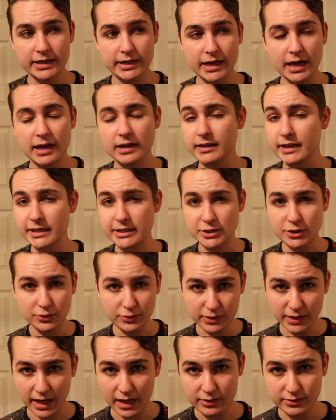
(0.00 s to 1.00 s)
It got like
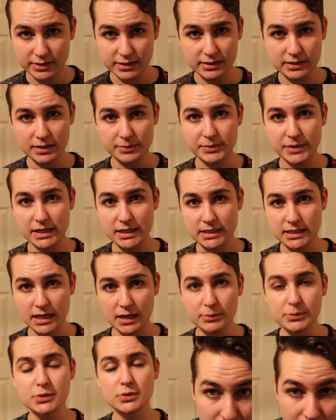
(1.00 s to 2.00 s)
2,000 something
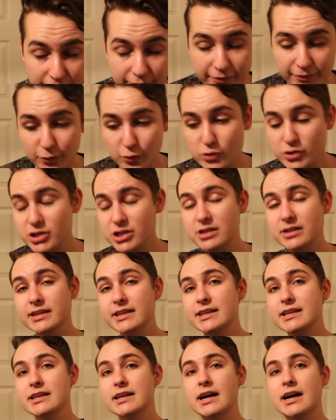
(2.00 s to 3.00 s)
subs, but
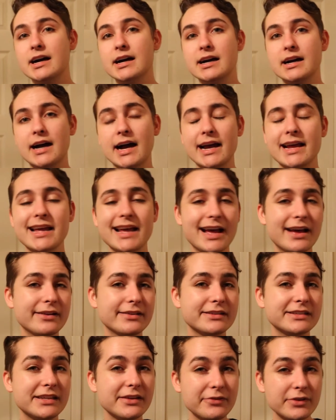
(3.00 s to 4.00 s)
unfortunately uh, I
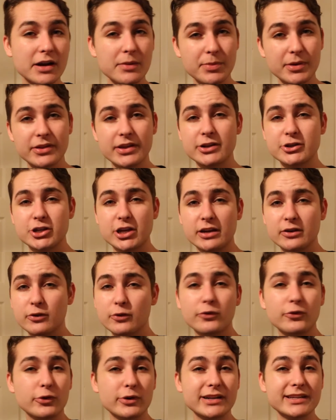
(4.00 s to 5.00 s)
had given up on that
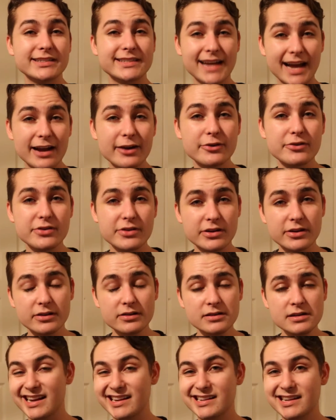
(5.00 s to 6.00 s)
channel for an entire
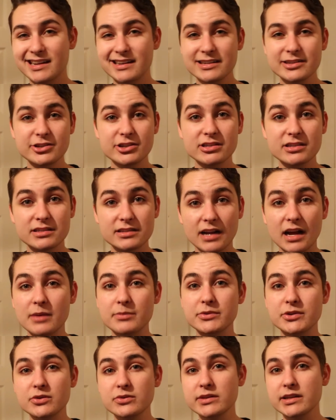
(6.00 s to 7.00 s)
year. I kind of just
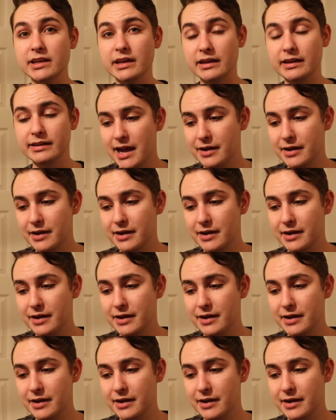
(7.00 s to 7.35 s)
stopped doing it.